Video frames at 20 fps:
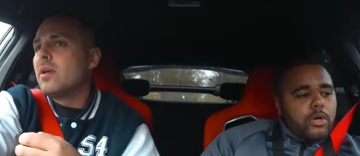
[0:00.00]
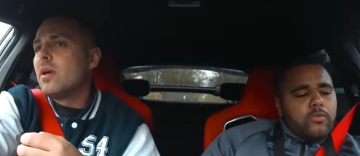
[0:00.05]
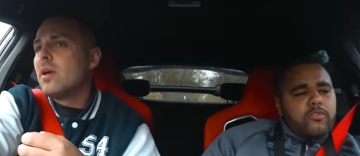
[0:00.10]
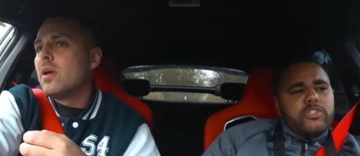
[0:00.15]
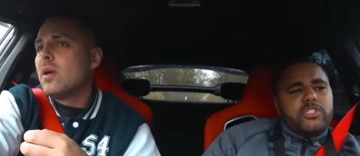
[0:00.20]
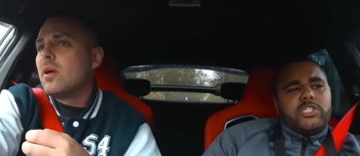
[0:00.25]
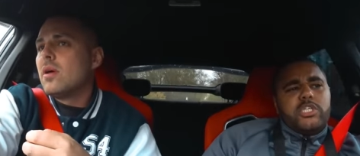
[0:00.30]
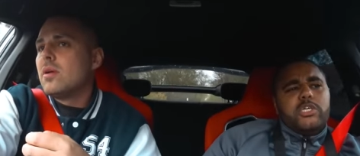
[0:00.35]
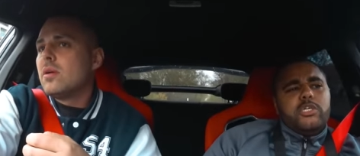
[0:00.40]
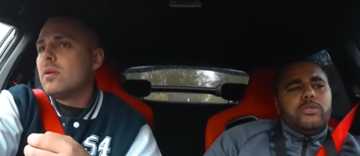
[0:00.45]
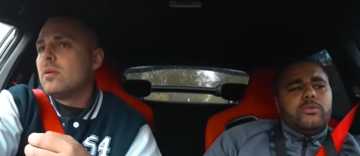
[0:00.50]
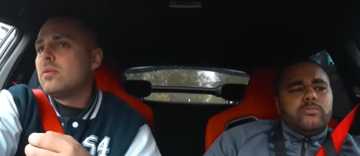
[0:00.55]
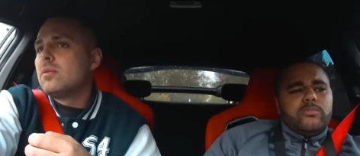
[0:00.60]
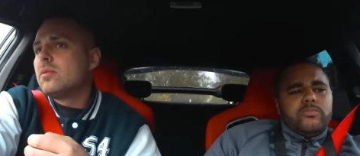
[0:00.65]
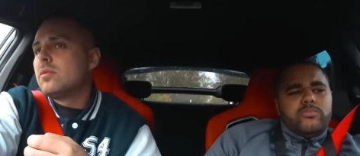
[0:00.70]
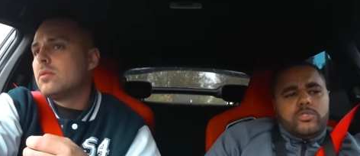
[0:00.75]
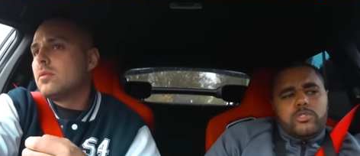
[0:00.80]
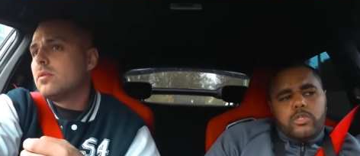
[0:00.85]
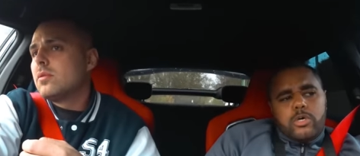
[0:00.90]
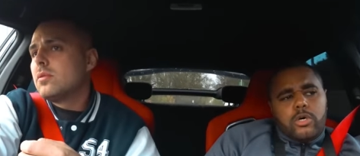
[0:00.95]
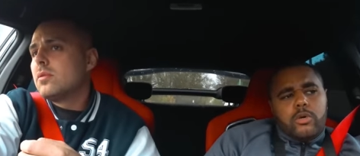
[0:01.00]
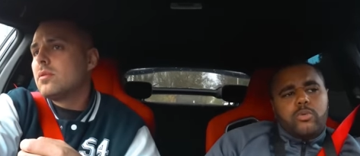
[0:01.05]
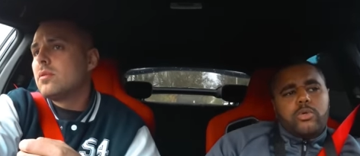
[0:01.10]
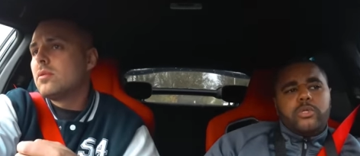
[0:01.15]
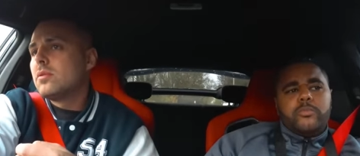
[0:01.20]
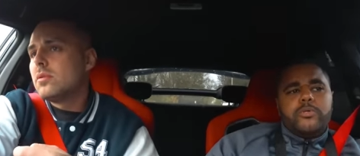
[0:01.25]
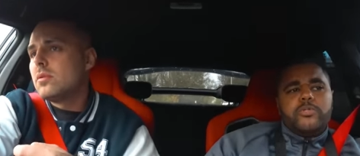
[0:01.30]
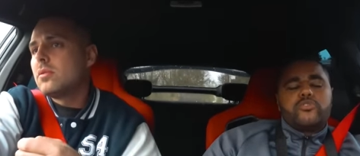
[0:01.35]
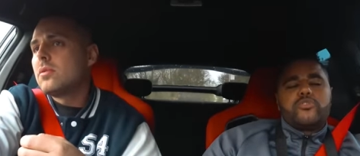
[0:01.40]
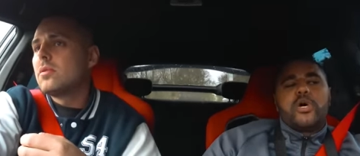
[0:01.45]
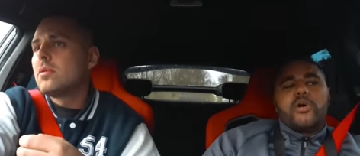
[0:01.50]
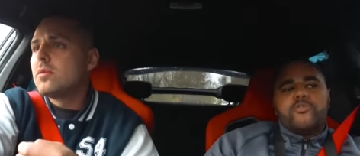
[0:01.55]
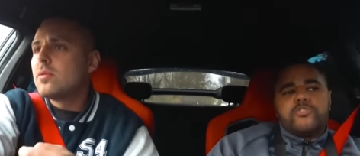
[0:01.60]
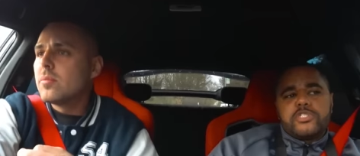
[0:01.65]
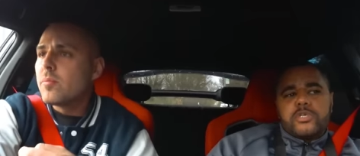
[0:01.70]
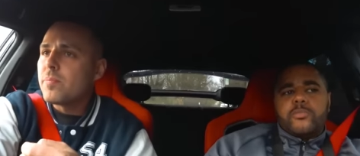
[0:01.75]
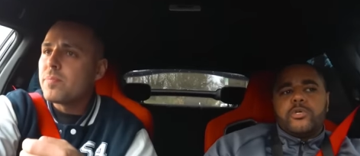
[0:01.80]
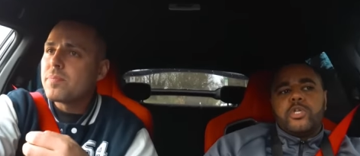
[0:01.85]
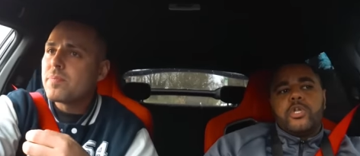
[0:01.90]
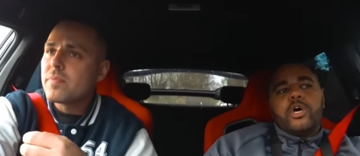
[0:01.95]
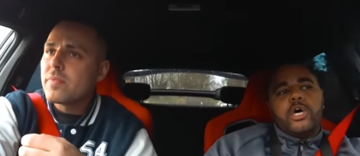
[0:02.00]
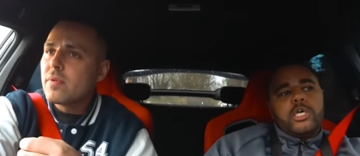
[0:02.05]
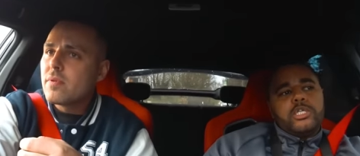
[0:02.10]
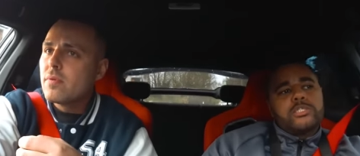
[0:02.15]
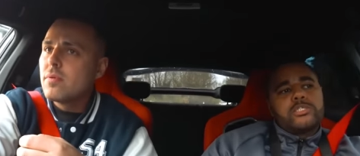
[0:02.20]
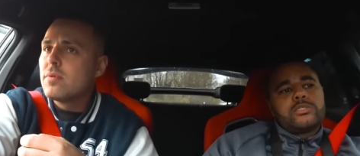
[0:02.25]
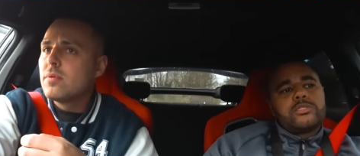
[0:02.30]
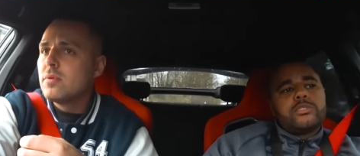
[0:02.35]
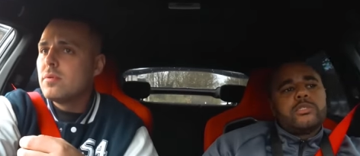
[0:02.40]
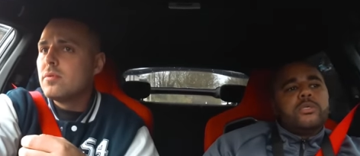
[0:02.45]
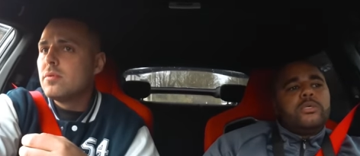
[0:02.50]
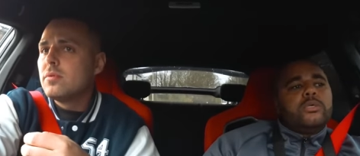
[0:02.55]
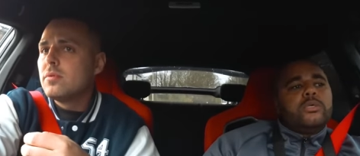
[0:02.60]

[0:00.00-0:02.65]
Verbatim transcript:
Speaker 1: Obviously, you know, I want to be driving something nice